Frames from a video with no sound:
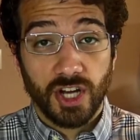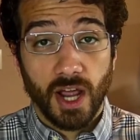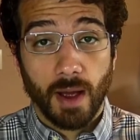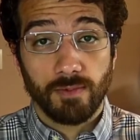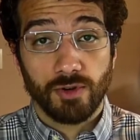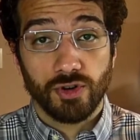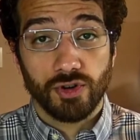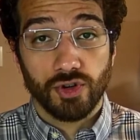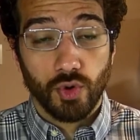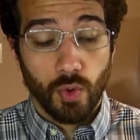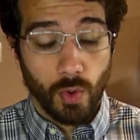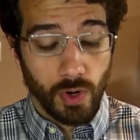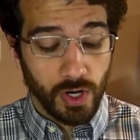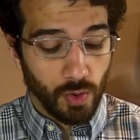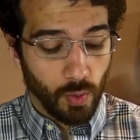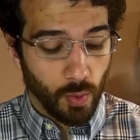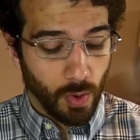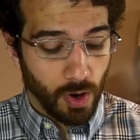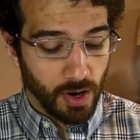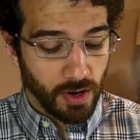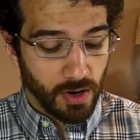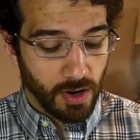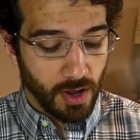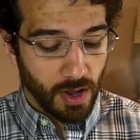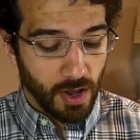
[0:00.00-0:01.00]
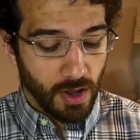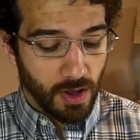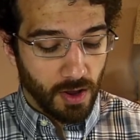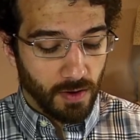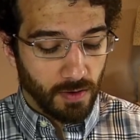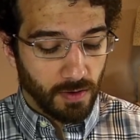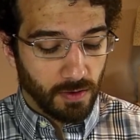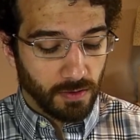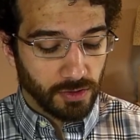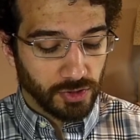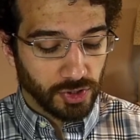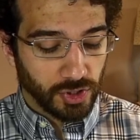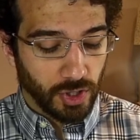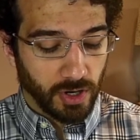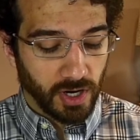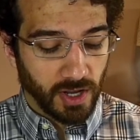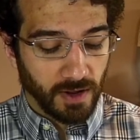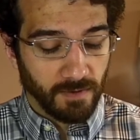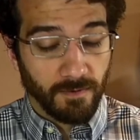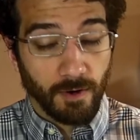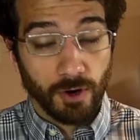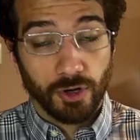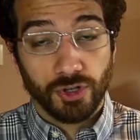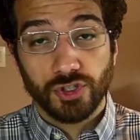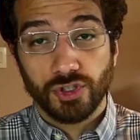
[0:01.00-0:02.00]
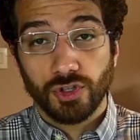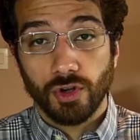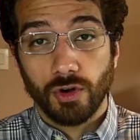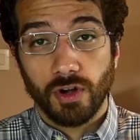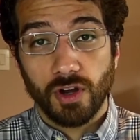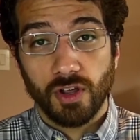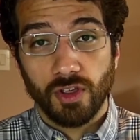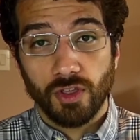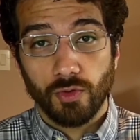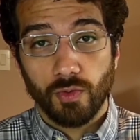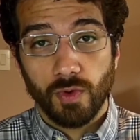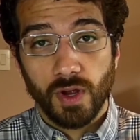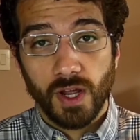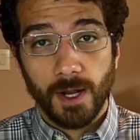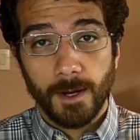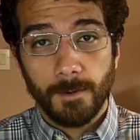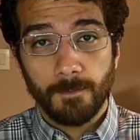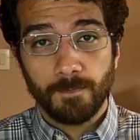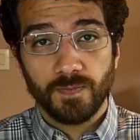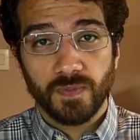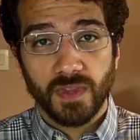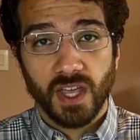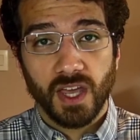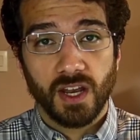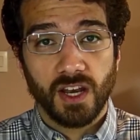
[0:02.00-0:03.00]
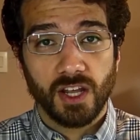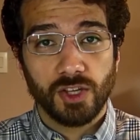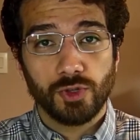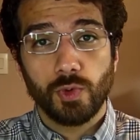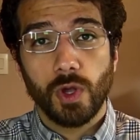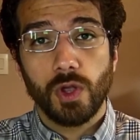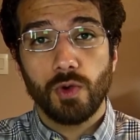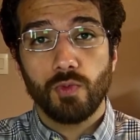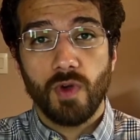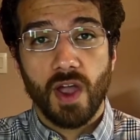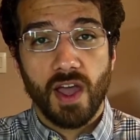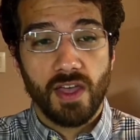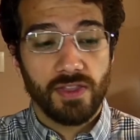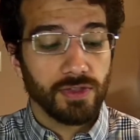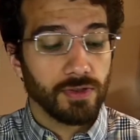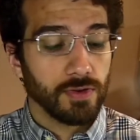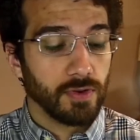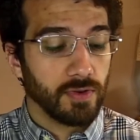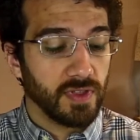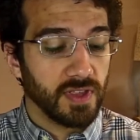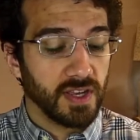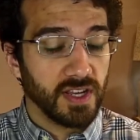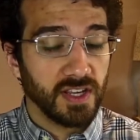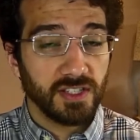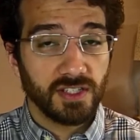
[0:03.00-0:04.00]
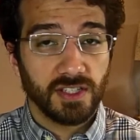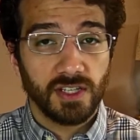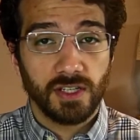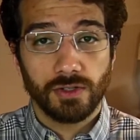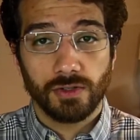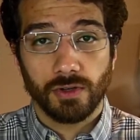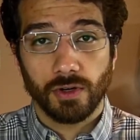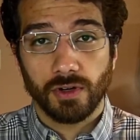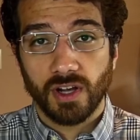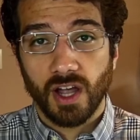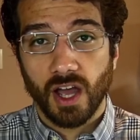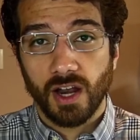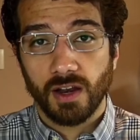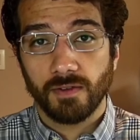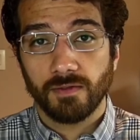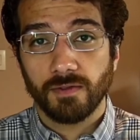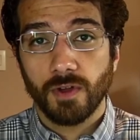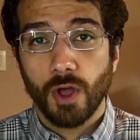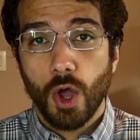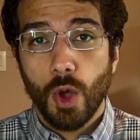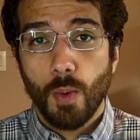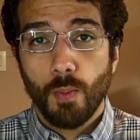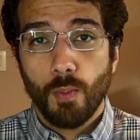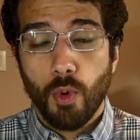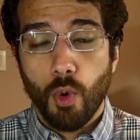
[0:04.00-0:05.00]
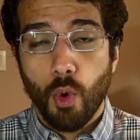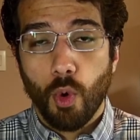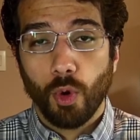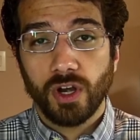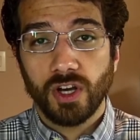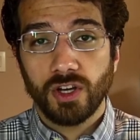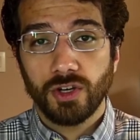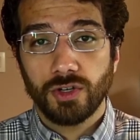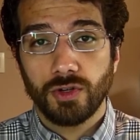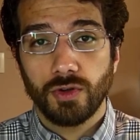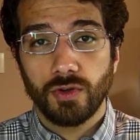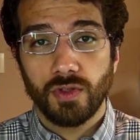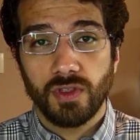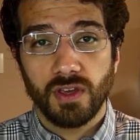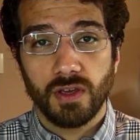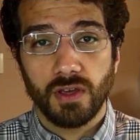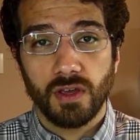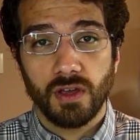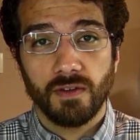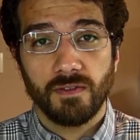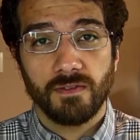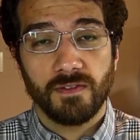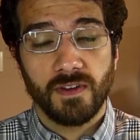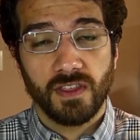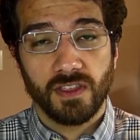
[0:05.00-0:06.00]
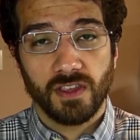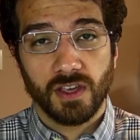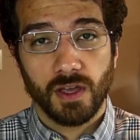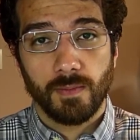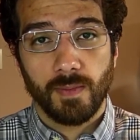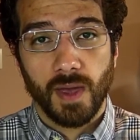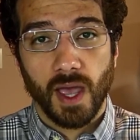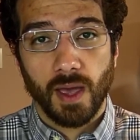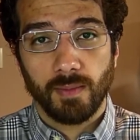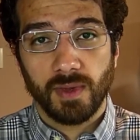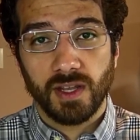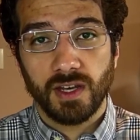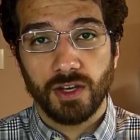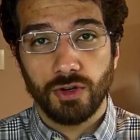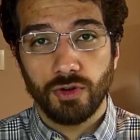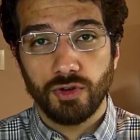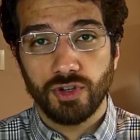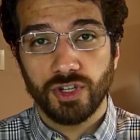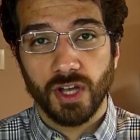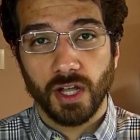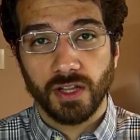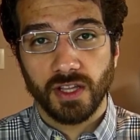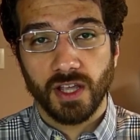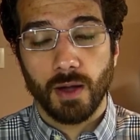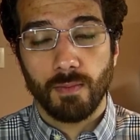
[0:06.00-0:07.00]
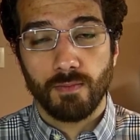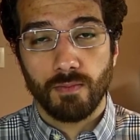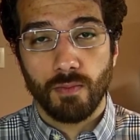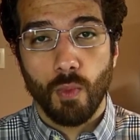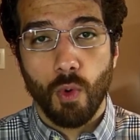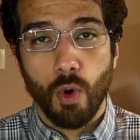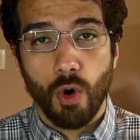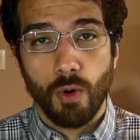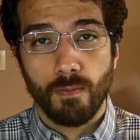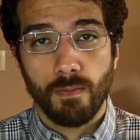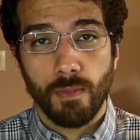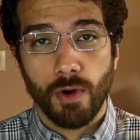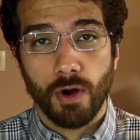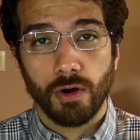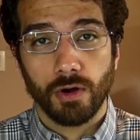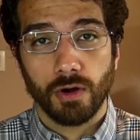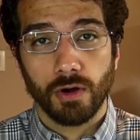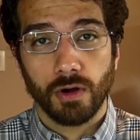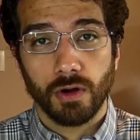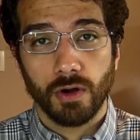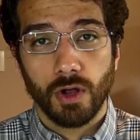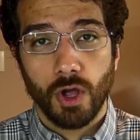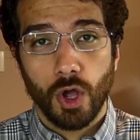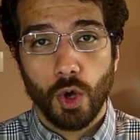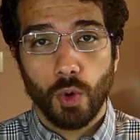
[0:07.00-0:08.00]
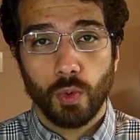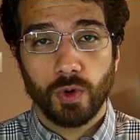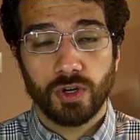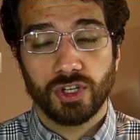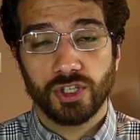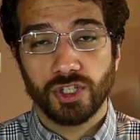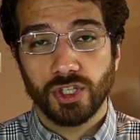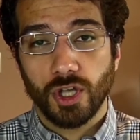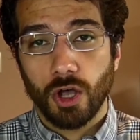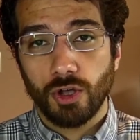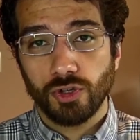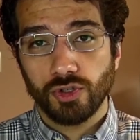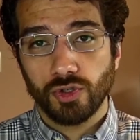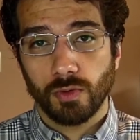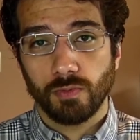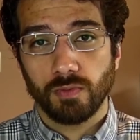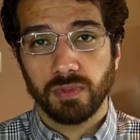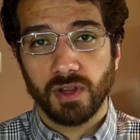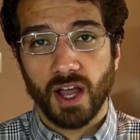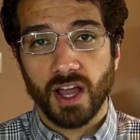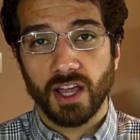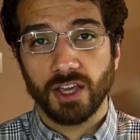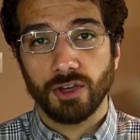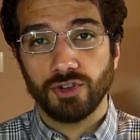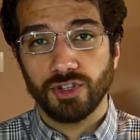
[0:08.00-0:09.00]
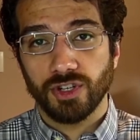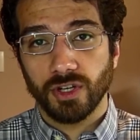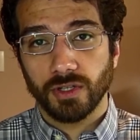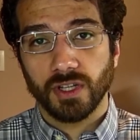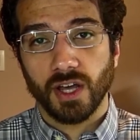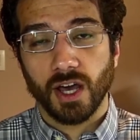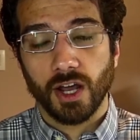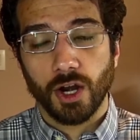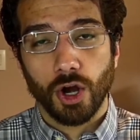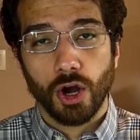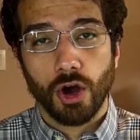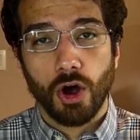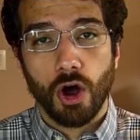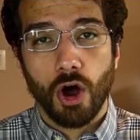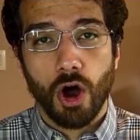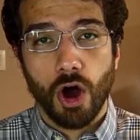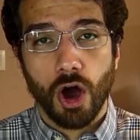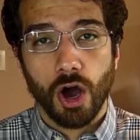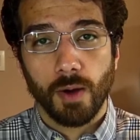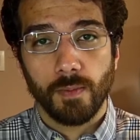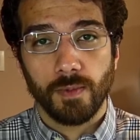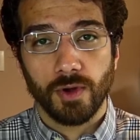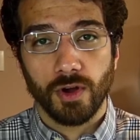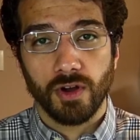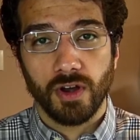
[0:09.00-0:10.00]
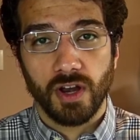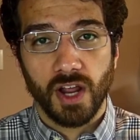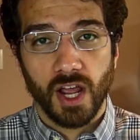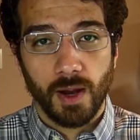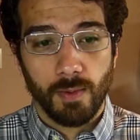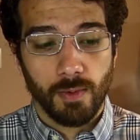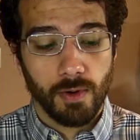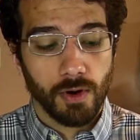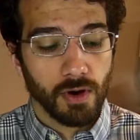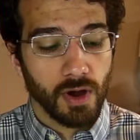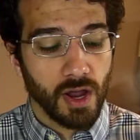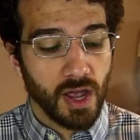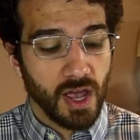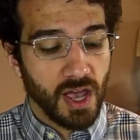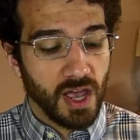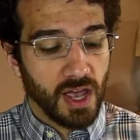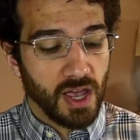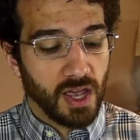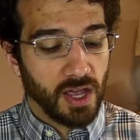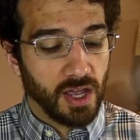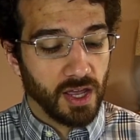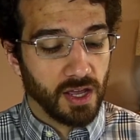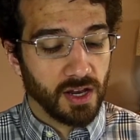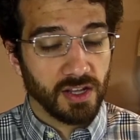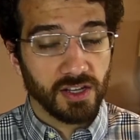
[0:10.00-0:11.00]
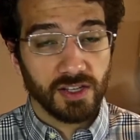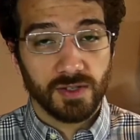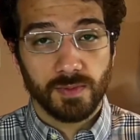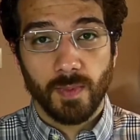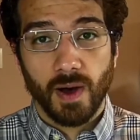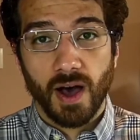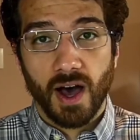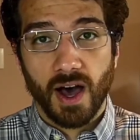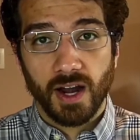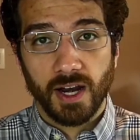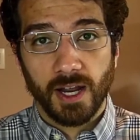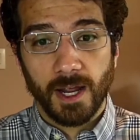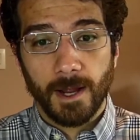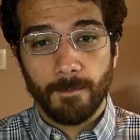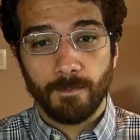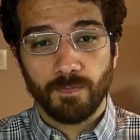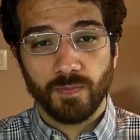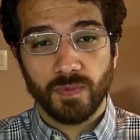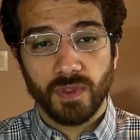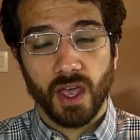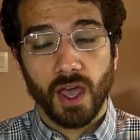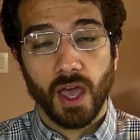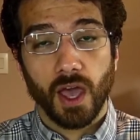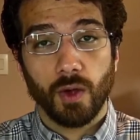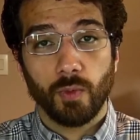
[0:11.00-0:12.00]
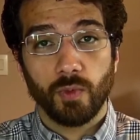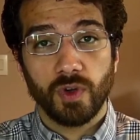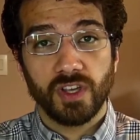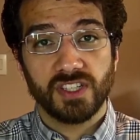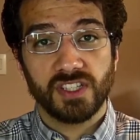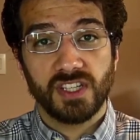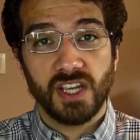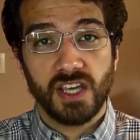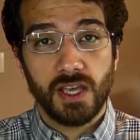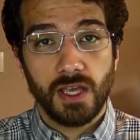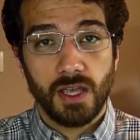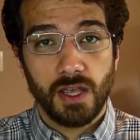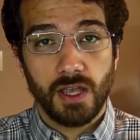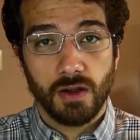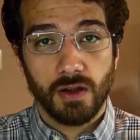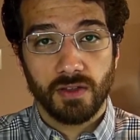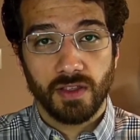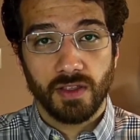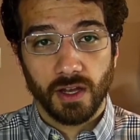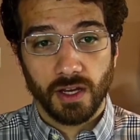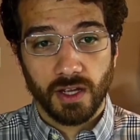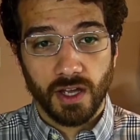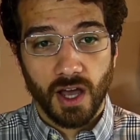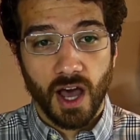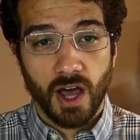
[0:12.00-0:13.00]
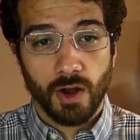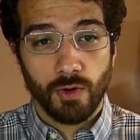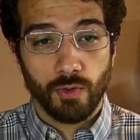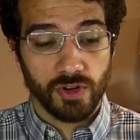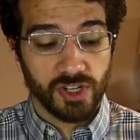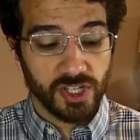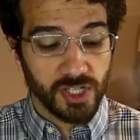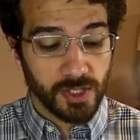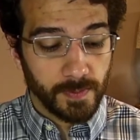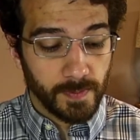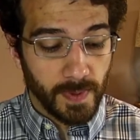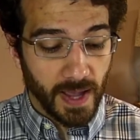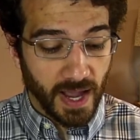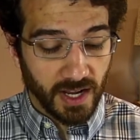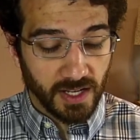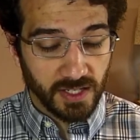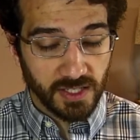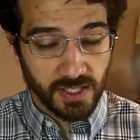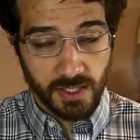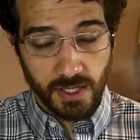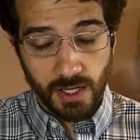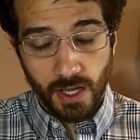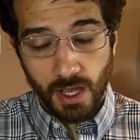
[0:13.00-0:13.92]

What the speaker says: 21, starting at verse 33. And as we read through these are kind of pointing to the fifth commandment, you shall not murder, which is also implying you shall not harm your neighbor in his body. And we see here that God respects